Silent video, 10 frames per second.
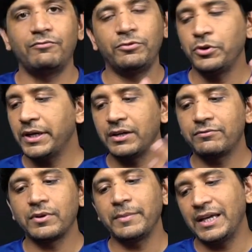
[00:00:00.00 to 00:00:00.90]
viewing it
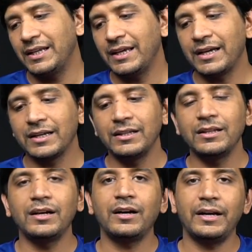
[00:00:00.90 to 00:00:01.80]
from any angle
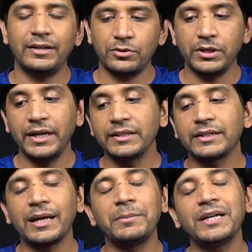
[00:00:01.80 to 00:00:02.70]
and rotating the
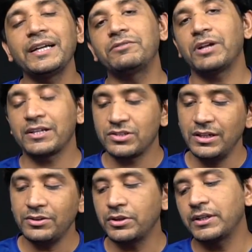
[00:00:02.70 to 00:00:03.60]
tablet, it would actually
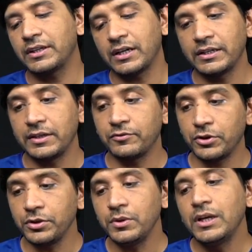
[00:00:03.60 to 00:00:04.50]
rotate the content for
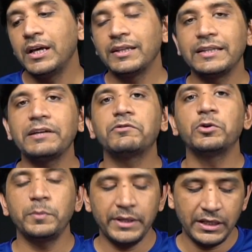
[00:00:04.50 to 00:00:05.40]
you. There
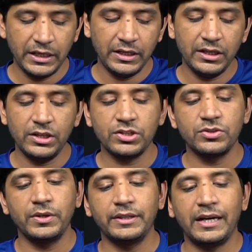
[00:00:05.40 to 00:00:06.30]
won't be any issue
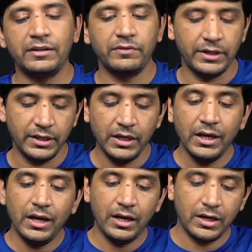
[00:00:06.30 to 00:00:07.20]
in that way.
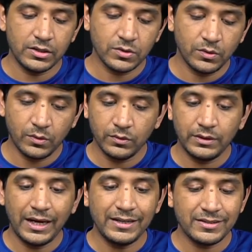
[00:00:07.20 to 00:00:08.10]
So
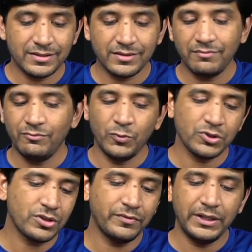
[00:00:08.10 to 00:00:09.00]
that's
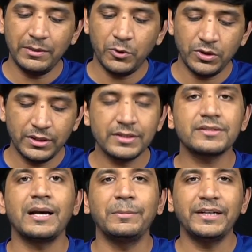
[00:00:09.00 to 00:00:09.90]
most of it about this
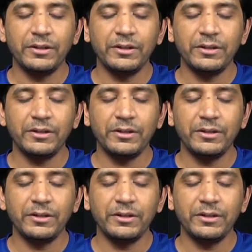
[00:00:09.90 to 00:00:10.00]
tablet